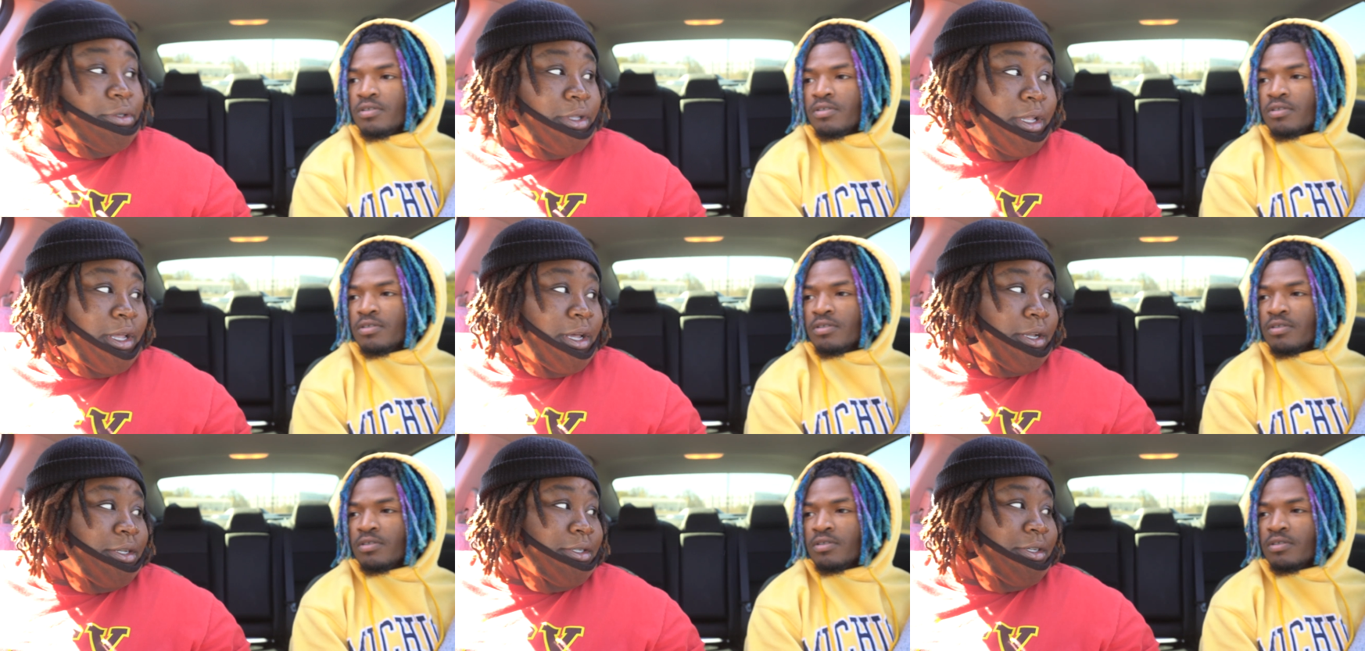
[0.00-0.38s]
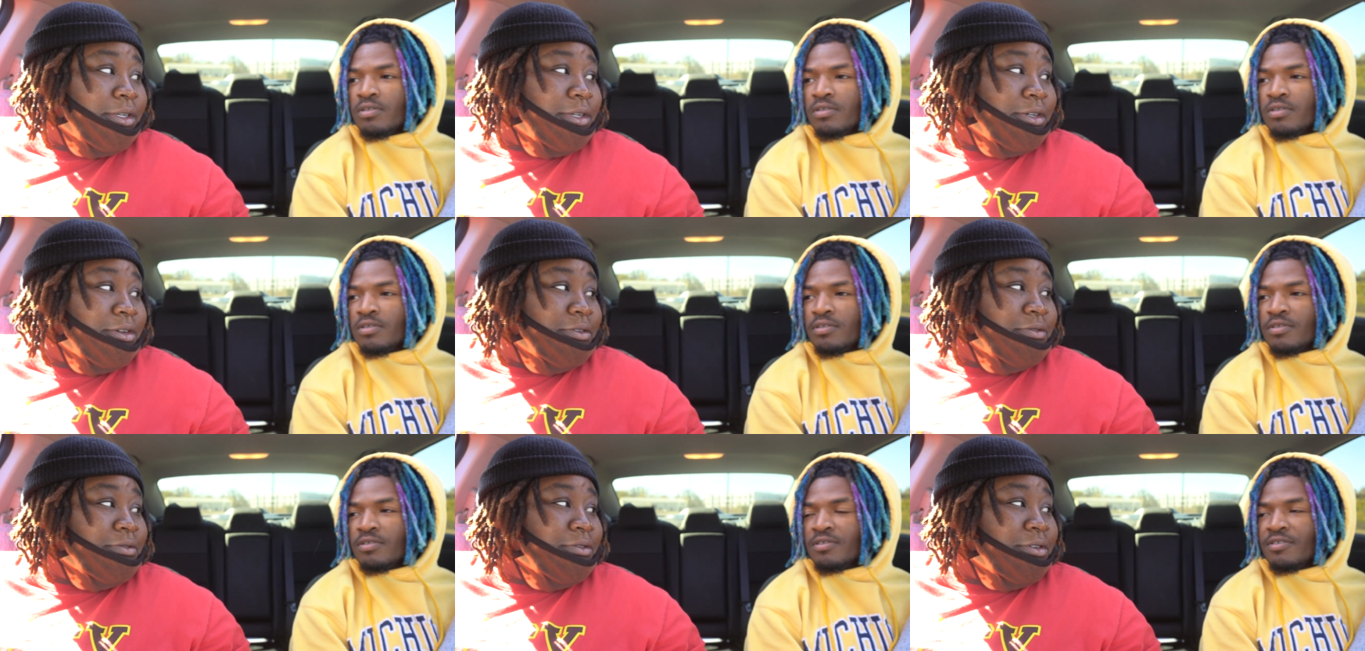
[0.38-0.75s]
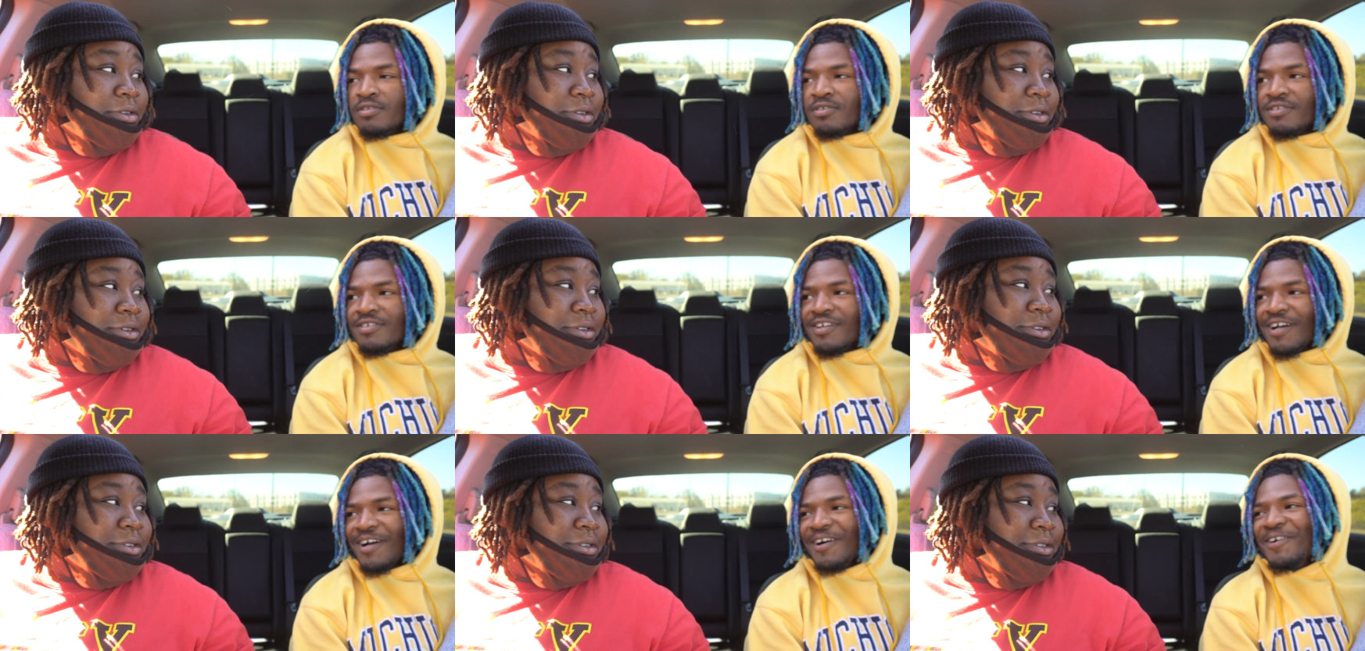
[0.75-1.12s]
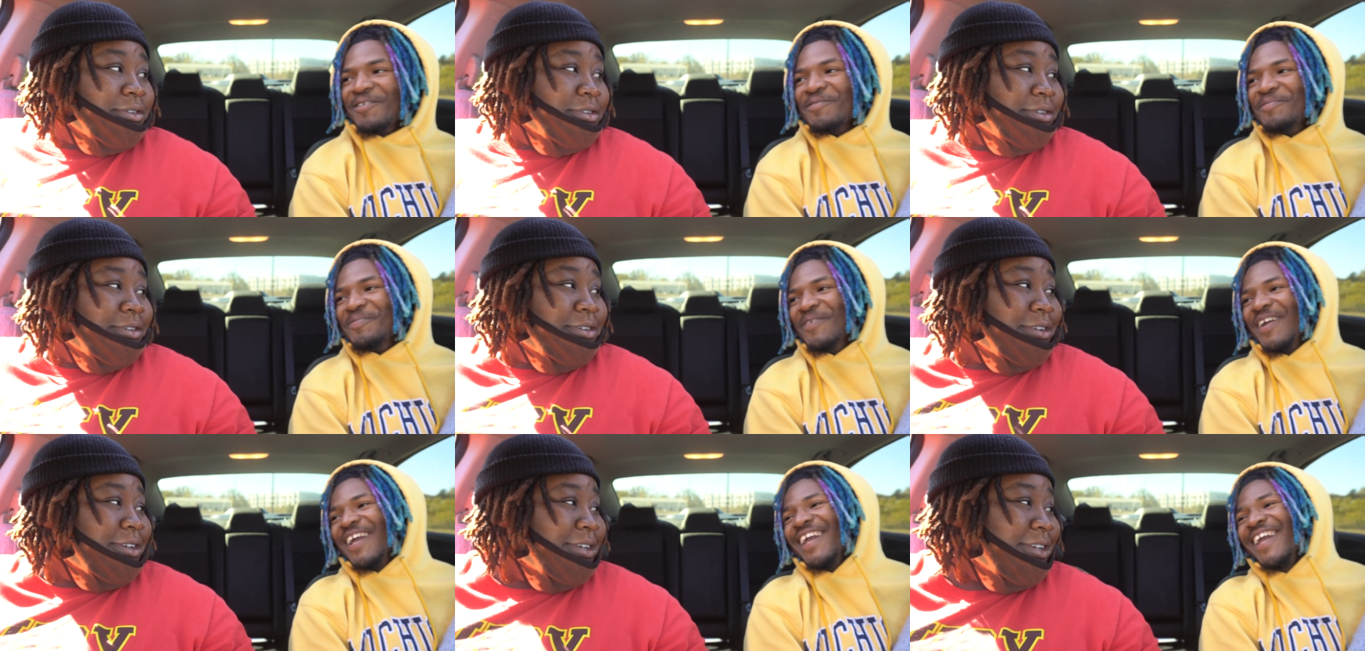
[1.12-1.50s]
Speaker 1: loud as hell, wasn't
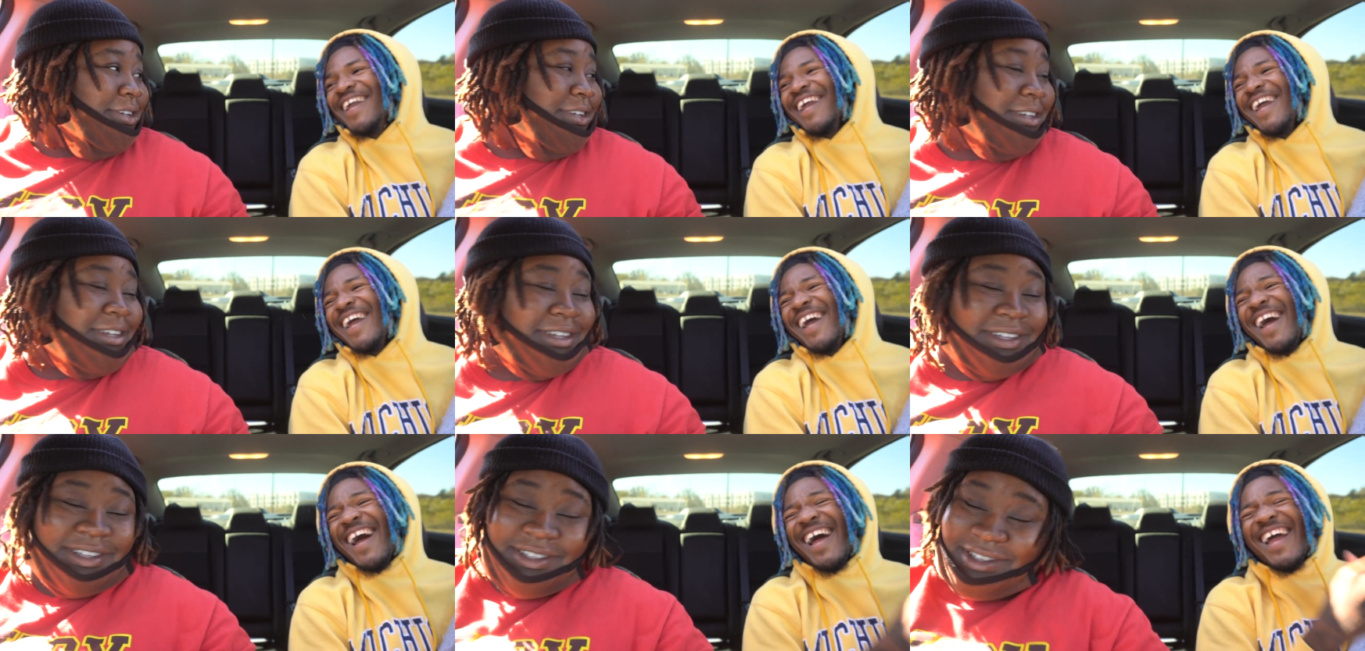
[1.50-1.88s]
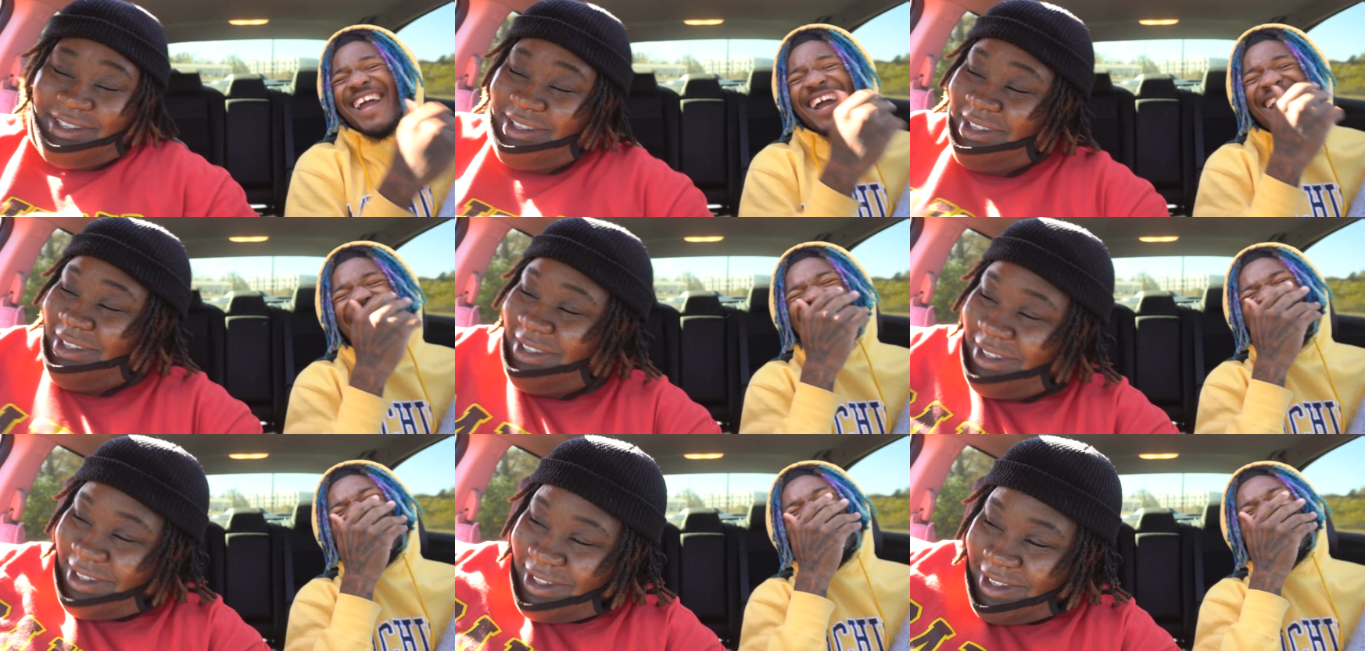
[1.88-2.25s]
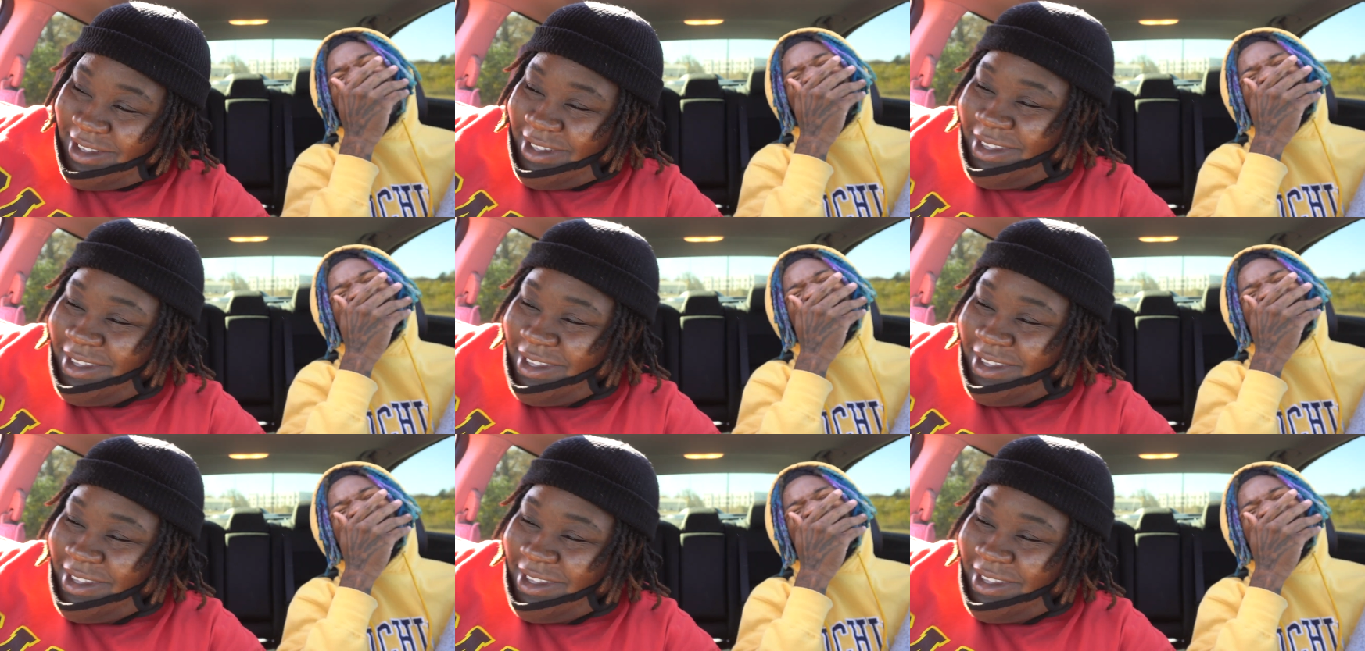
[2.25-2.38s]
it?